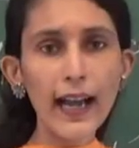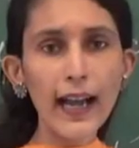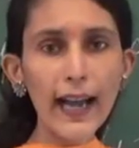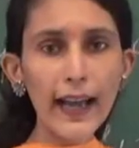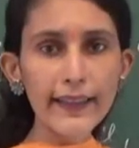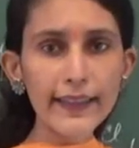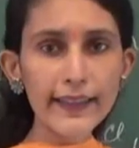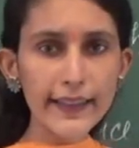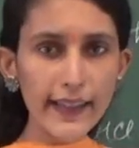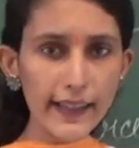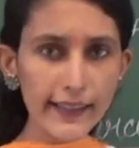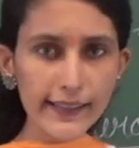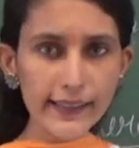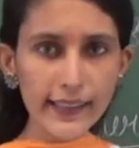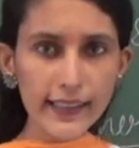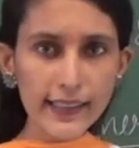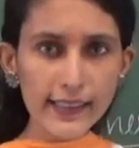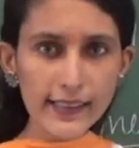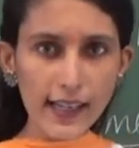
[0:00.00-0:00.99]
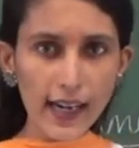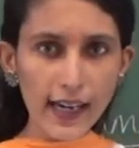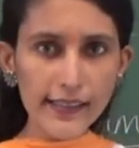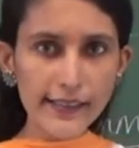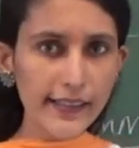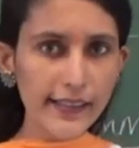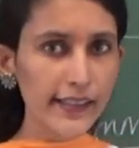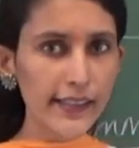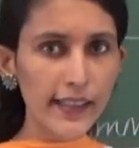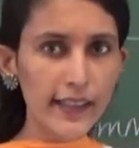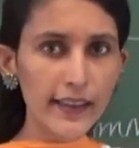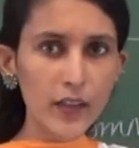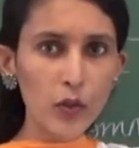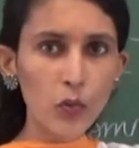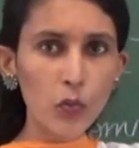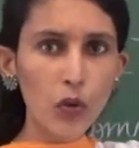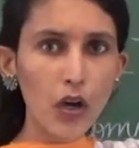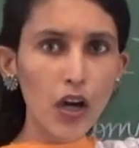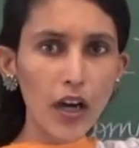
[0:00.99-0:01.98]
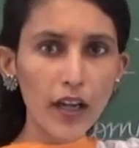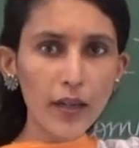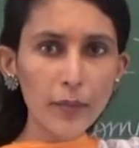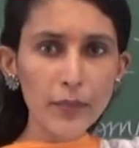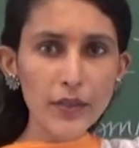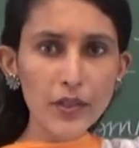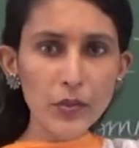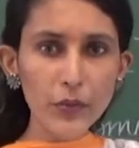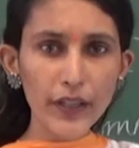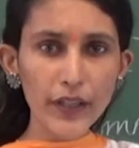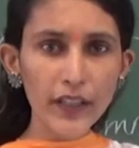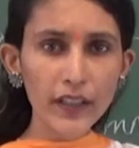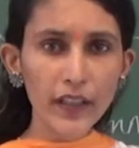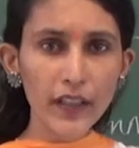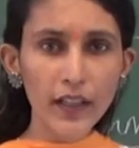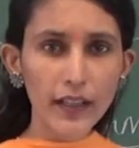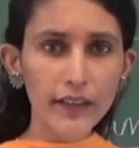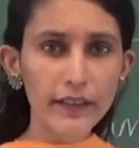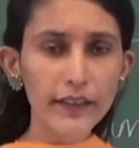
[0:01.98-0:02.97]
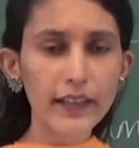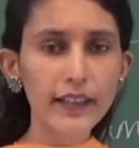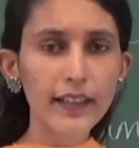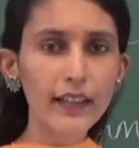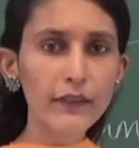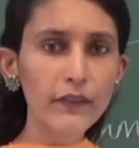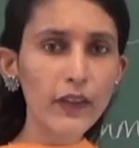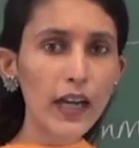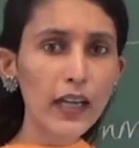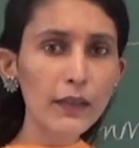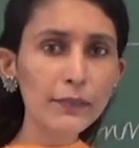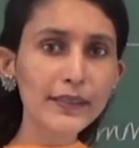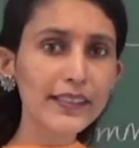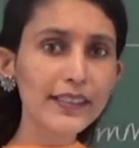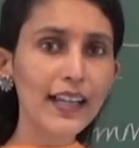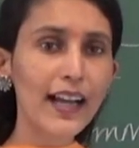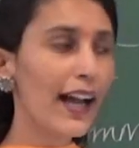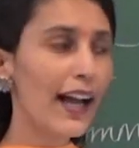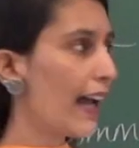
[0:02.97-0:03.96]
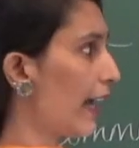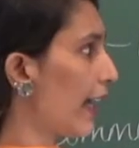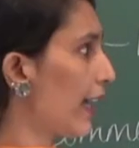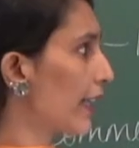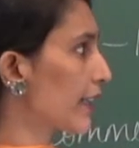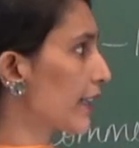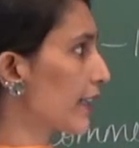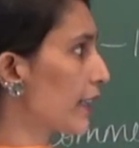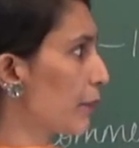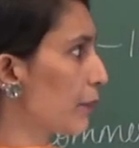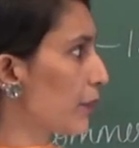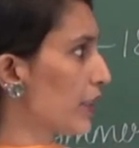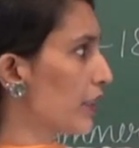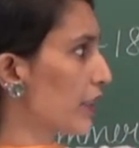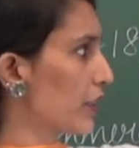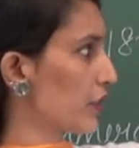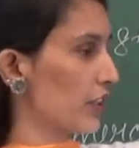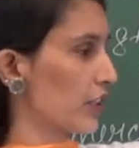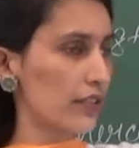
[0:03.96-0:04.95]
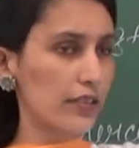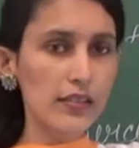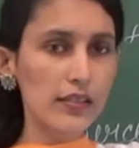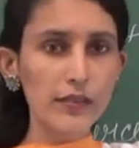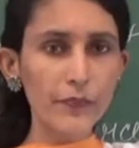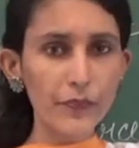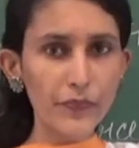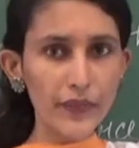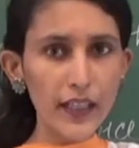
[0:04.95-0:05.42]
And this resulted in the war between the Nawabs and the Britishers.